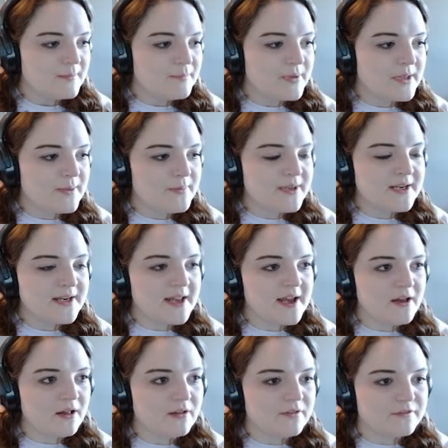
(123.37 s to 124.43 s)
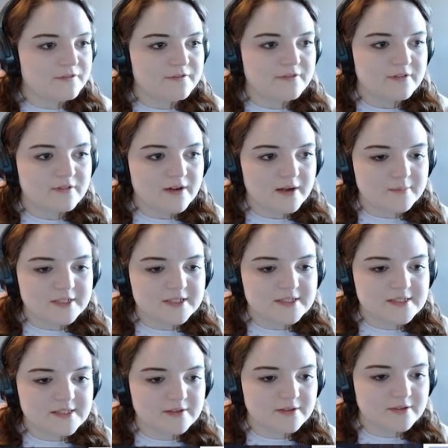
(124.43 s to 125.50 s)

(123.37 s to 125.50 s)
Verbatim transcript: Pippin Elf. I'm going to steal